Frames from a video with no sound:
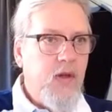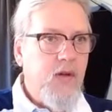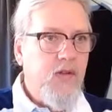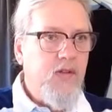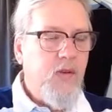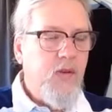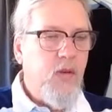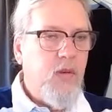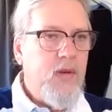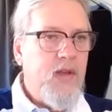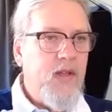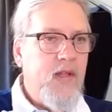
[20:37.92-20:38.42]

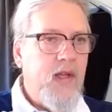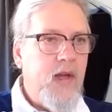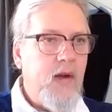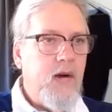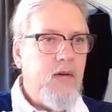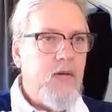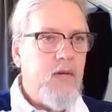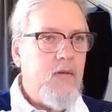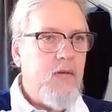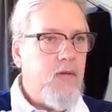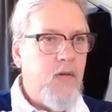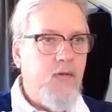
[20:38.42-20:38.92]
So we'll be
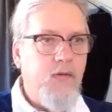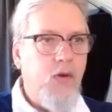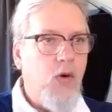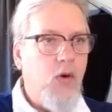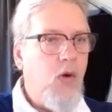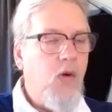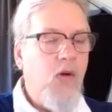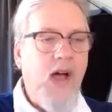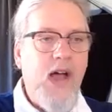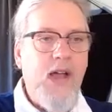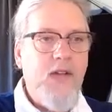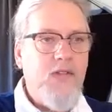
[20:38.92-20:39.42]
there the full
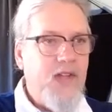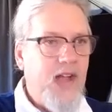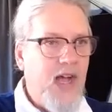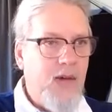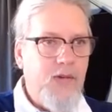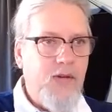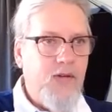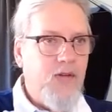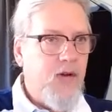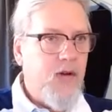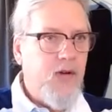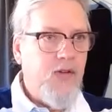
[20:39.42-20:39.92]
class
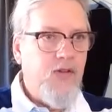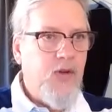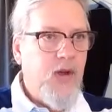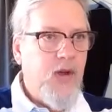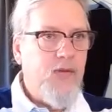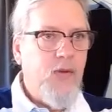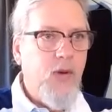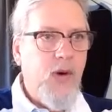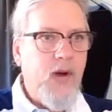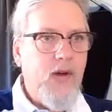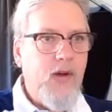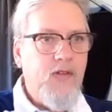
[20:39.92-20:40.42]
time as long as you
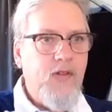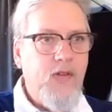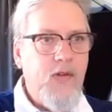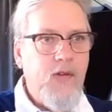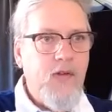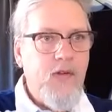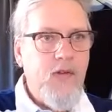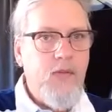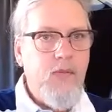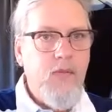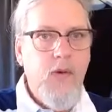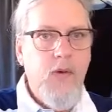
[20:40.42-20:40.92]
have
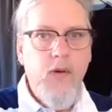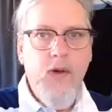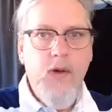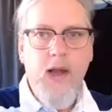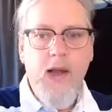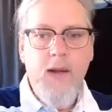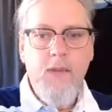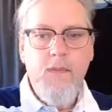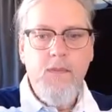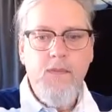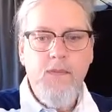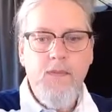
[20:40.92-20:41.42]
questions,
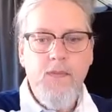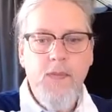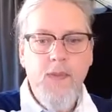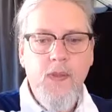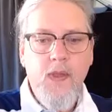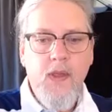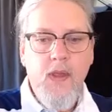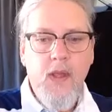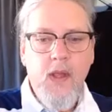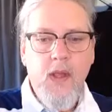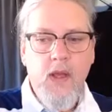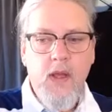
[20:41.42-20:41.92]
okay?
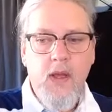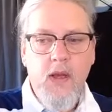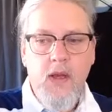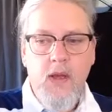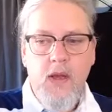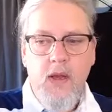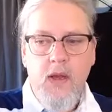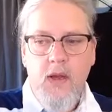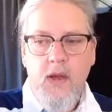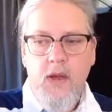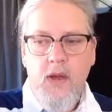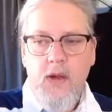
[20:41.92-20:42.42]

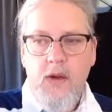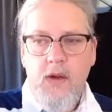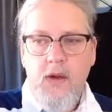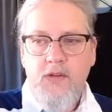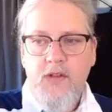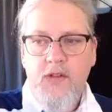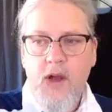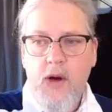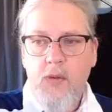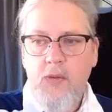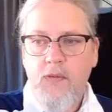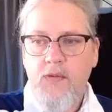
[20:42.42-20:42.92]

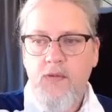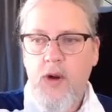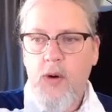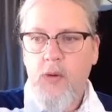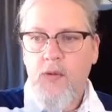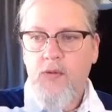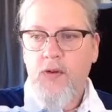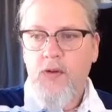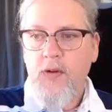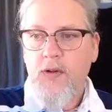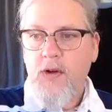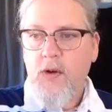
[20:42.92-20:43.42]
So no
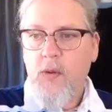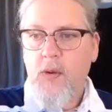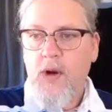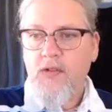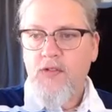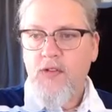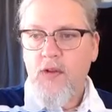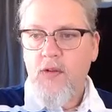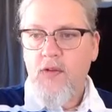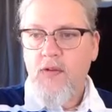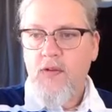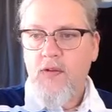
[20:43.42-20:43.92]
further
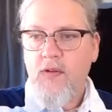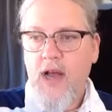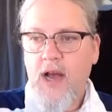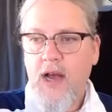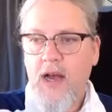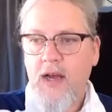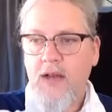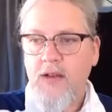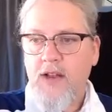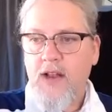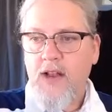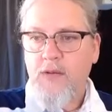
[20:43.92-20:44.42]
questions.
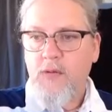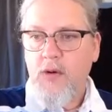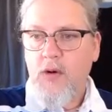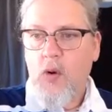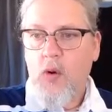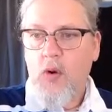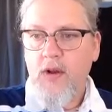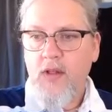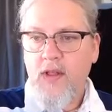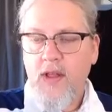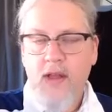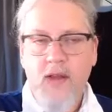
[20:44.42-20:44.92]
I did
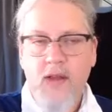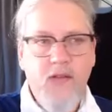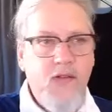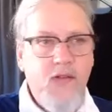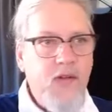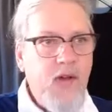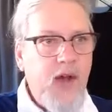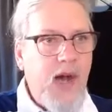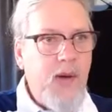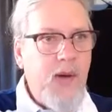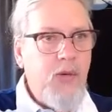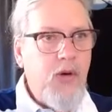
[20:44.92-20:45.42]
record this,
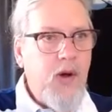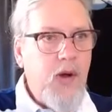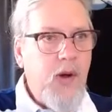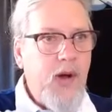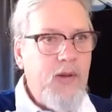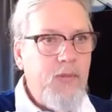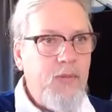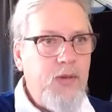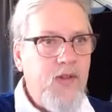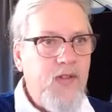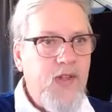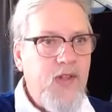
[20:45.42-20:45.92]
so I will go
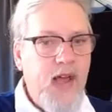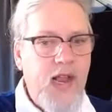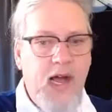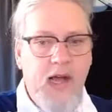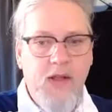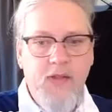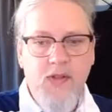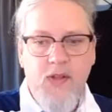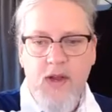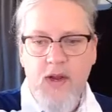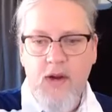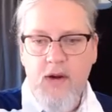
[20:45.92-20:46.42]
ahead and put that
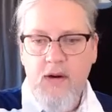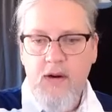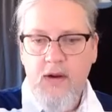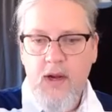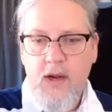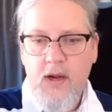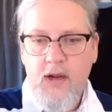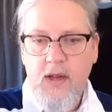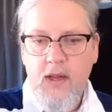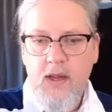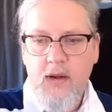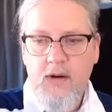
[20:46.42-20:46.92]
out there
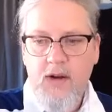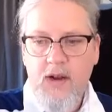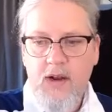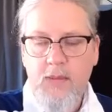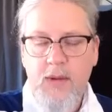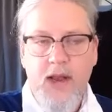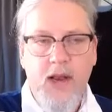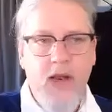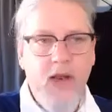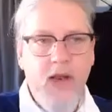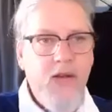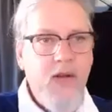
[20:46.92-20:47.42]
here in a
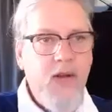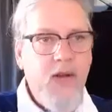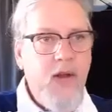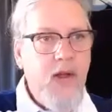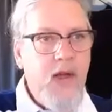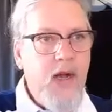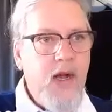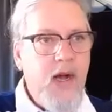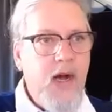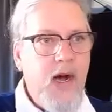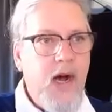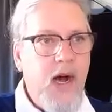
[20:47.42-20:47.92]
minute.
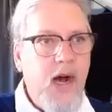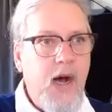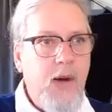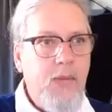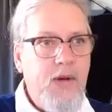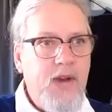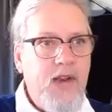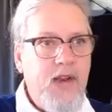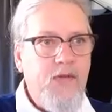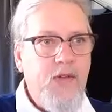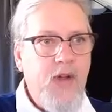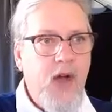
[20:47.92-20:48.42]

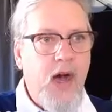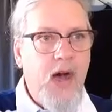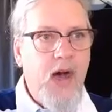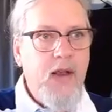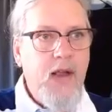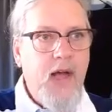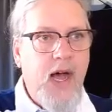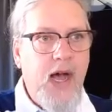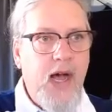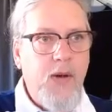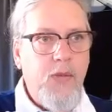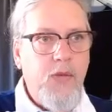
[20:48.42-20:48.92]
But if
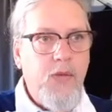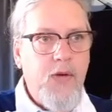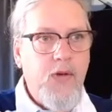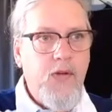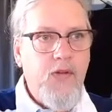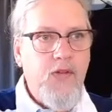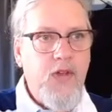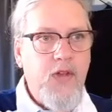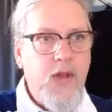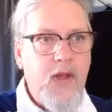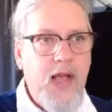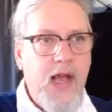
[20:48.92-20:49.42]
not, I will
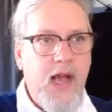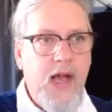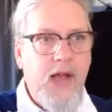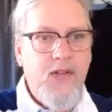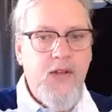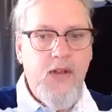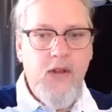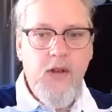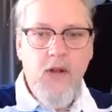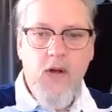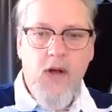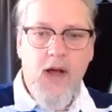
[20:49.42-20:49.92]
see you guys
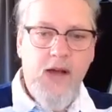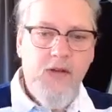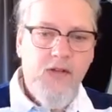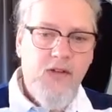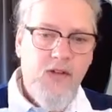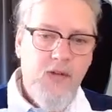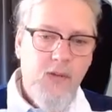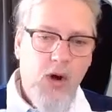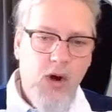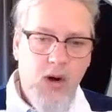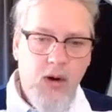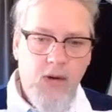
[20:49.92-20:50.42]
in class
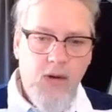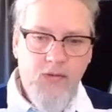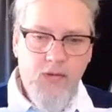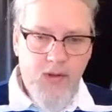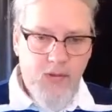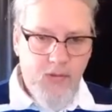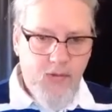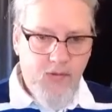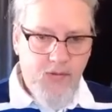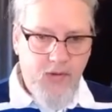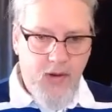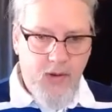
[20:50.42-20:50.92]
tomorrow for
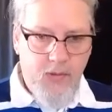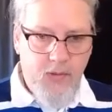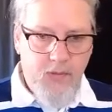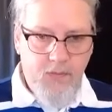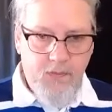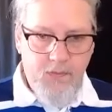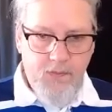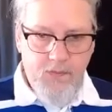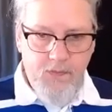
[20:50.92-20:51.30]
the review.